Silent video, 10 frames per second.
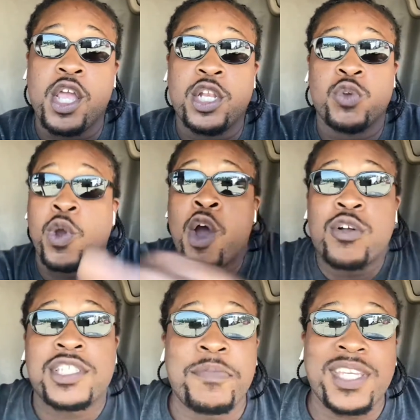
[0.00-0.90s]
The
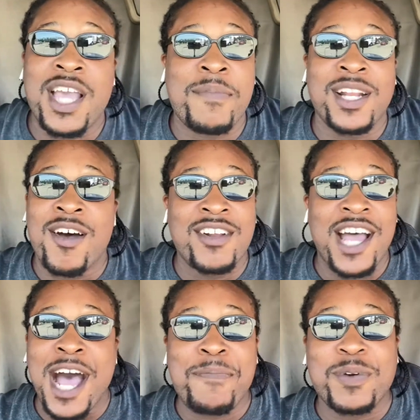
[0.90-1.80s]
Road to Becoming an Owner
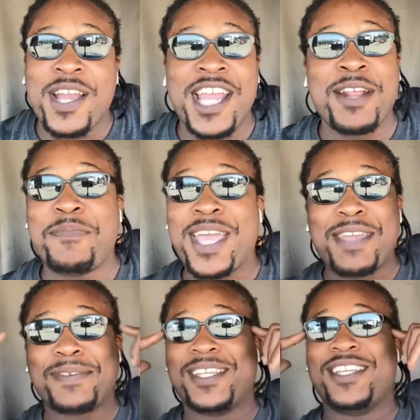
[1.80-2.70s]
Operator,
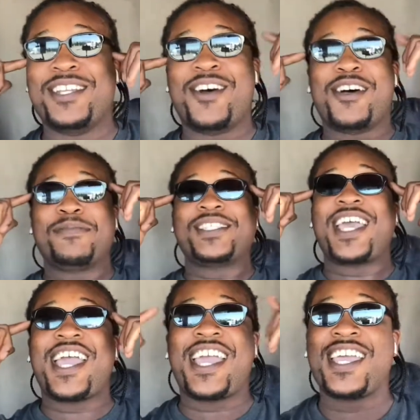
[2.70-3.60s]
baby. You know what I'm
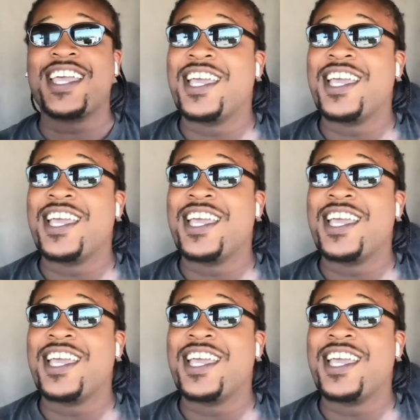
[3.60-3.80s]
saying?